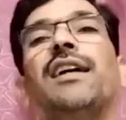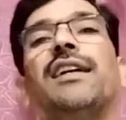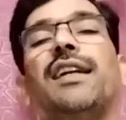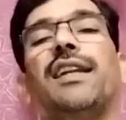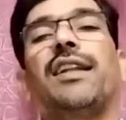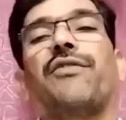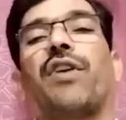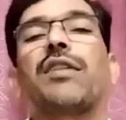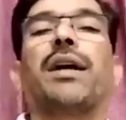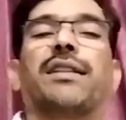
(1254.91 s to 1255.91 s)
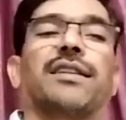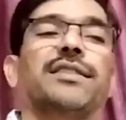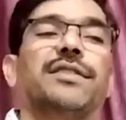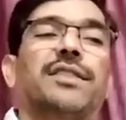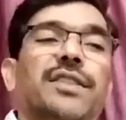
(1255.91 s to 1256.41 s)
In a 1 month,
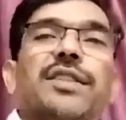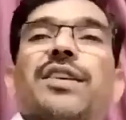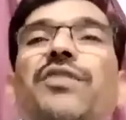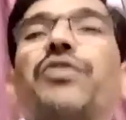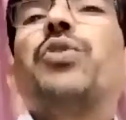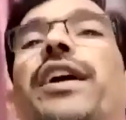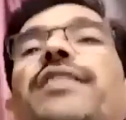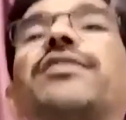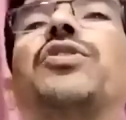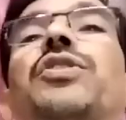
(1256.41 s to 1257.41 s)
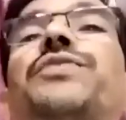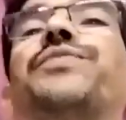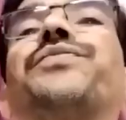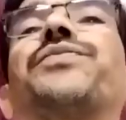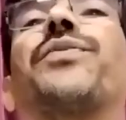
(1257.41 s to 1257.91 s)
few days to
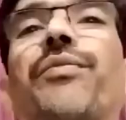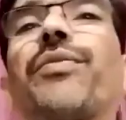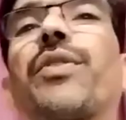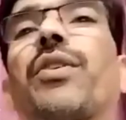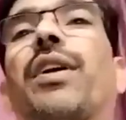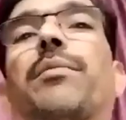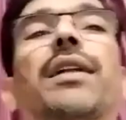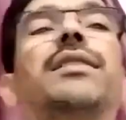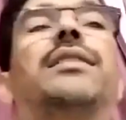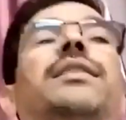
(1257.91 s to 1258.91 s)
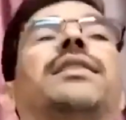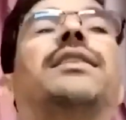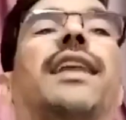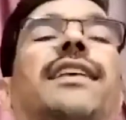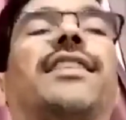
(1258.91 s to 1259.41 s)
1 month,
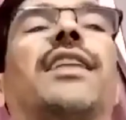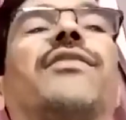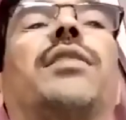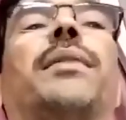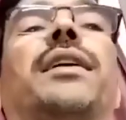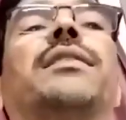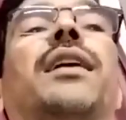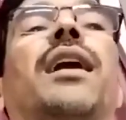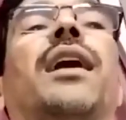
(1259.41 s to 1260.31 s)
less than 1 month.